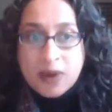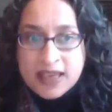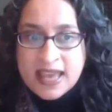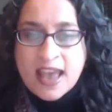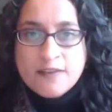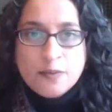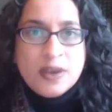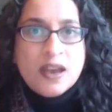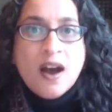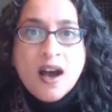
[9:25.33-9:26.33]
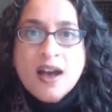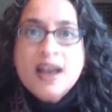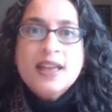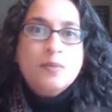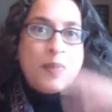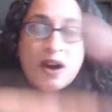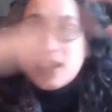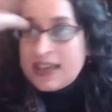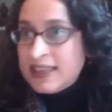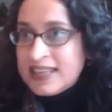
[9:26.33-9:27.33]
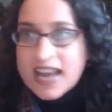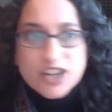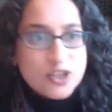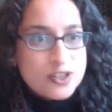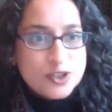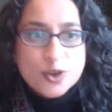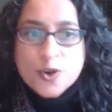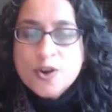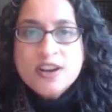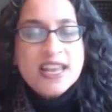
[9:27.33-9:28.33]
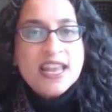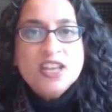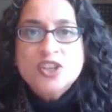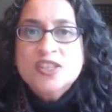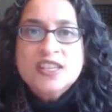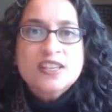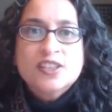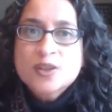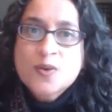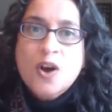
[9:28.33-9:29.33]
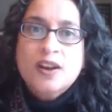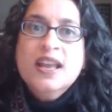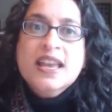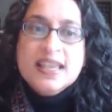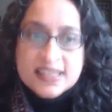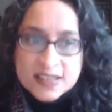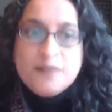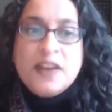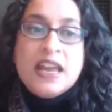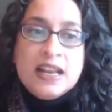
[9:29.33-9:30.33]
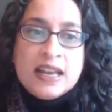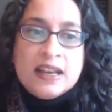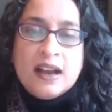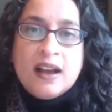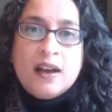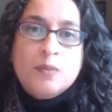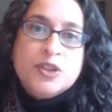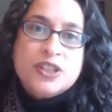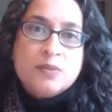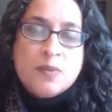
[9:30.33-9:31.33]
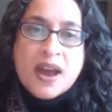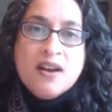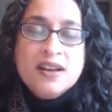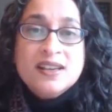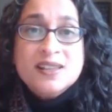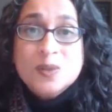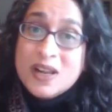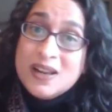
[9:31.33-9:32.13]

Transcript: by the FBI, by the National Security Agency, and so on, surveilling uh, Muslim Americans?